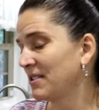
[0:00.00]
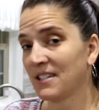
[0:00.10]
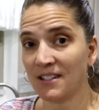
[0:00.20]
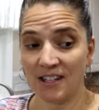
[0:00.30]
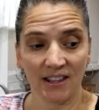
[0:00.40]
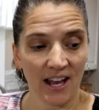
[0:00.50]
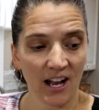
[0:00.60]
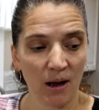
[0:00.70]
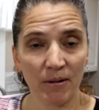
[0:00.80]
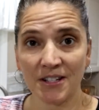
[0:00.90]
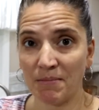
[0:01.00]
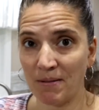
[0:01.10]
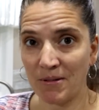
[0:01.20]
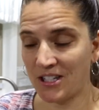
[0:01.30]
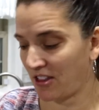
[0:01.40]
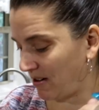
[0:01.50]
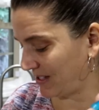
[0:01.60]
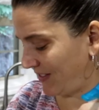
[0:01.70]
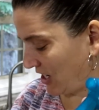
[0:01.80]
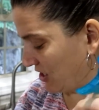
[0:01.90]
was in that cupboard. Somebody must have thought it
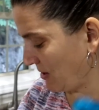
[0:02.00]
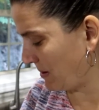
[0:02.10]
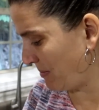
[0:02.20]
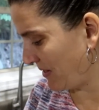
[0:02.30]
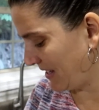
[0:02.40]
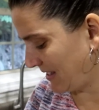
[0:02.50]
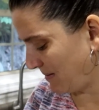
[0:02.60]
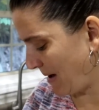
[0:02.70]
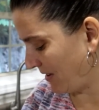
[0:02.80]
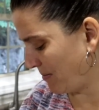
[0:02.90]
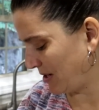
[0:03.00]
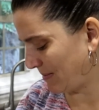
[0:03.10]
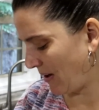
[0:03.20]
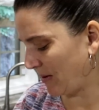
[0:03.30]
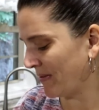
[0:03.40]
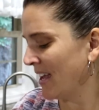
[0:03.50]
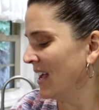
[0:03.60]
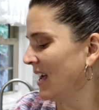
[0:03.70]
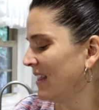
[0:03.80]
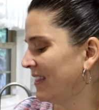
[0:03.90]
was vinegar. So I'm gonna put this back in the boys' bathroom.
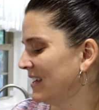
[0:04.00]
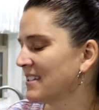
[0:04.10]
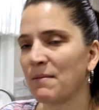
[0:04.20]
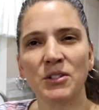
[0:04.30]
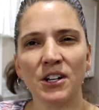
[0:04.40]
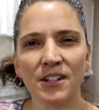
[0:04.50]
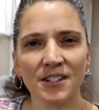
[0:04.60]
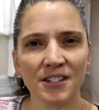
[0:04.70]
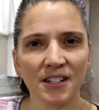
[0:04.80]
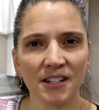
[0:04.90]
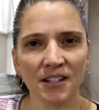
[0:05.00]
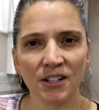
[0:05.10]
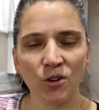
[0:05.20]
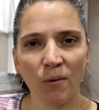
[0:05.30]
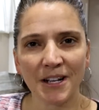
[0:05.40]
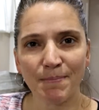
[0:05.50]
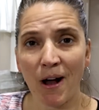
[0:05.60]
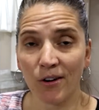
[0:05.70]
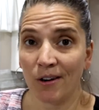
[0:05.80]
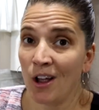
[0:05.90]
This, I'm certain it's the Norwex
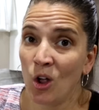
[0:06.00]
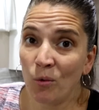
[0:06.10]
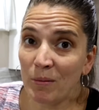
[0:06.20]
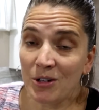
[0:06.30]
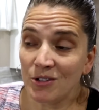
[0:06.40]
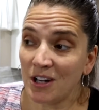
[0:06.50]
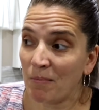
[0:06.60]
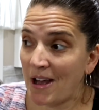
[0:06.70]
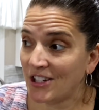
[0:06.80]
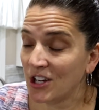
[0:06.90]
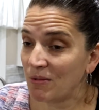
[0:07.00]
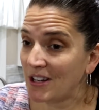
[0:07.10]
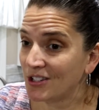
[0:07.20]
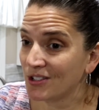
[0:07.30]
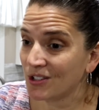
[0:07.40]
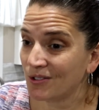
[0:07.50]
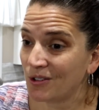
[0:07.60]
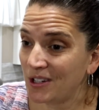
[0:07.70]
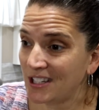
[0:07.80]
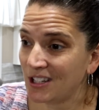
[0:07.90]
powder. We've been using our magic erasers, so
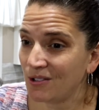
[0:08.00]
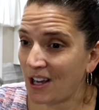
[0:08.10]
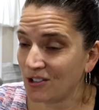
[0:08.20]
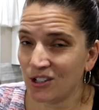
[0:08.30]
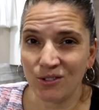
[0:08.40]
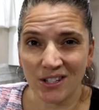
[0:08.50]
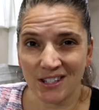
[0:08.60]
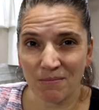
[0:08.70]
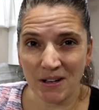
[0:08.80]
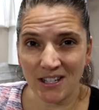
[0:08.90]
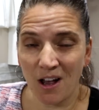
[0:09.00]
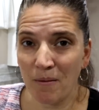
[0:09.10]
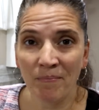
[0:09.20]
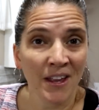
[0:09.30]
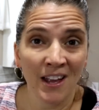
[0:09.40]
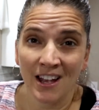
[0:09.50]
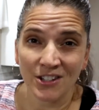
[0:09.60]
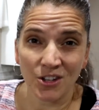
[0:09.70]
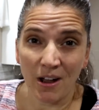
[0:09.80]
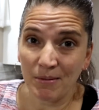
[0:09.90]
no need to. I usually use this in my tub.
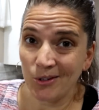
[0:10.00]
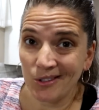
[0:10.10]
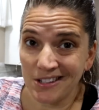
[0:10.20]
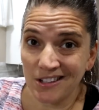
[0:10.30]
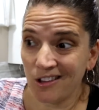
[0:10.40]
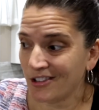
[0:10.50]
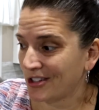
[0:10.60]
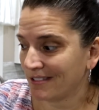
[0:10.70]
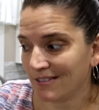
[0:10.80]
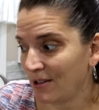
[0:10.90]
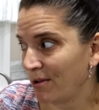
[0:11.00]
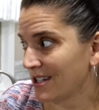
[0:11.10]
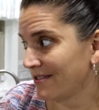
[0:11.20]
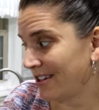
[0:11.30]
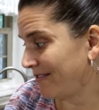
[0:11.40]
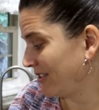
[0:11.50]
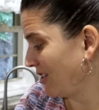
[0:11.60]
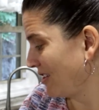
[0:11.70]
So I've been doing this in the laundry. It works good for